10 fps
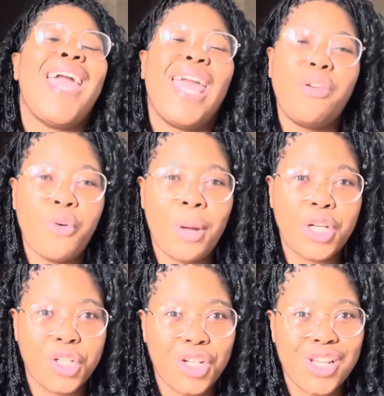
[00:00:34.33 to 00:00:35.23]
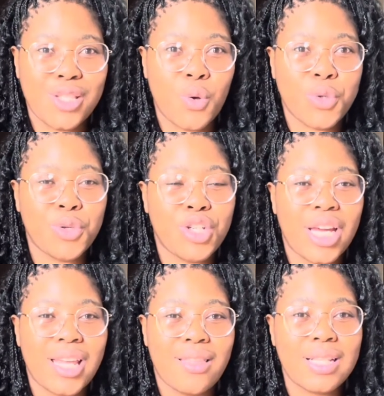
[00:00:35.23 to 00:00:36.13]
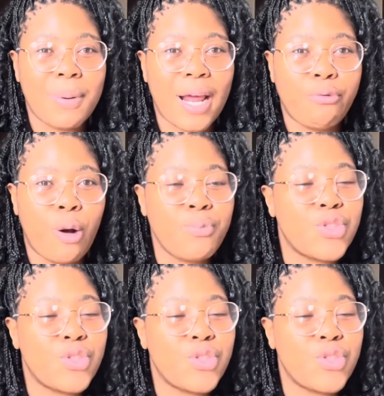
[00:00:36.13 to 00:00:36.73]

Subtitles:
information is also shared in this platform.